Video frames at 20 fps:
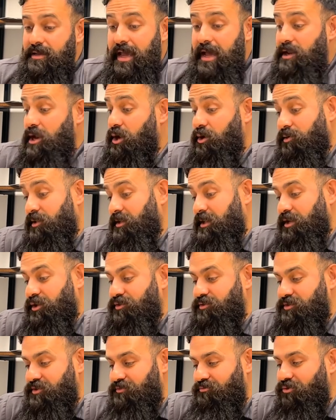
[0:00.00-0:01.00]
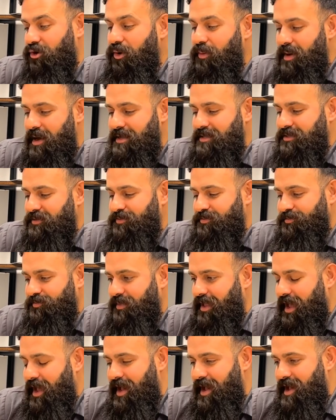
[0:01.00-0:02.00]
Yeah, not only they use the robots
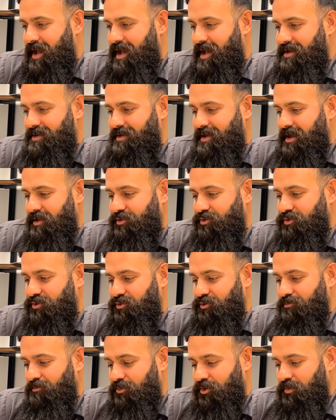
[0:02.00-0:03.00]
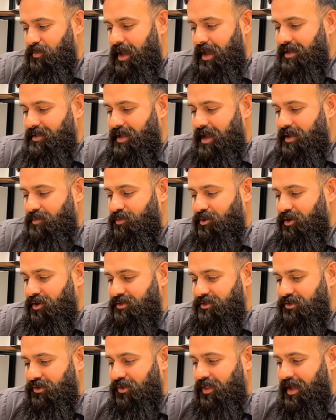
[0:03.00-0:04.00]
and uh, to do to make that, but
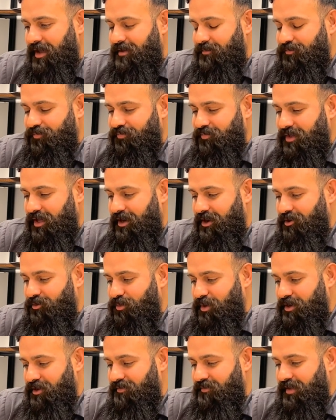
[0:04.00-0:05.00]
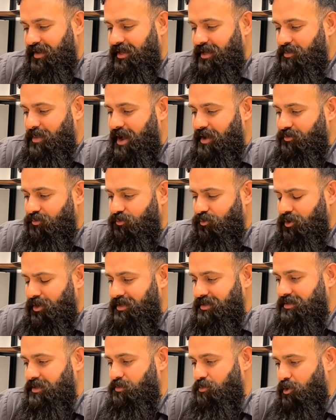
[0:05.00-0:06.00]
also like you know when you think about what
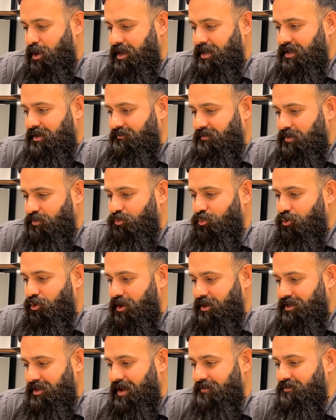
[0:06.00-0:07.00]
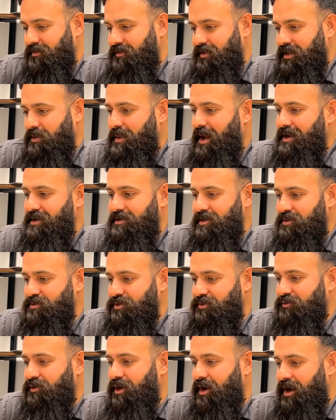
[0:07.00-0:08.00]
is the break even point, you have to think about in
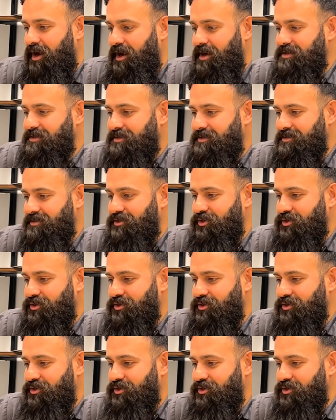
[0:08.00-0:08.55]
terms of cost.